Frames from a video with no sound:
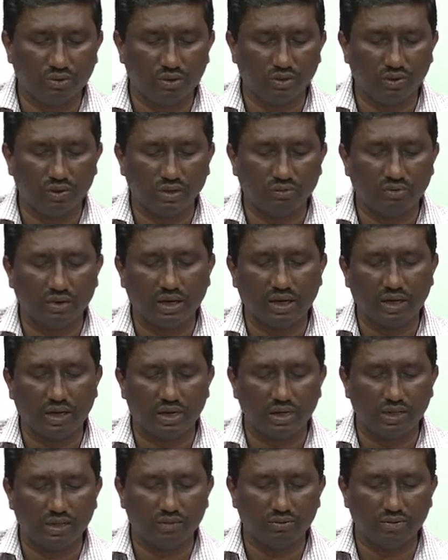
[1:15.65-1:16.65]
to a very
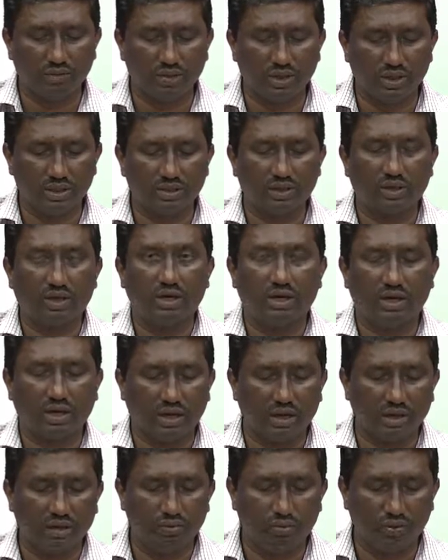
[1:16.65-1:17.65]
high voltage or ultra
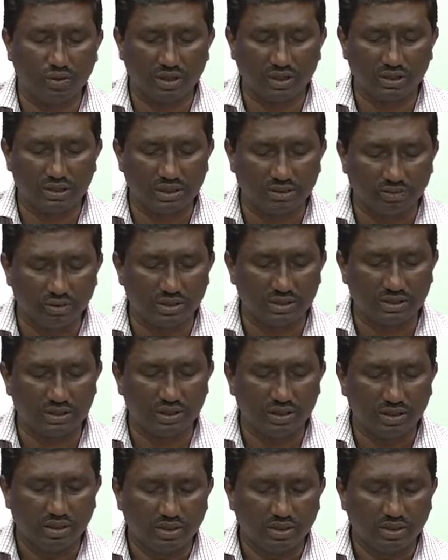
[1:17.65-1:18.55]
high voltage levels.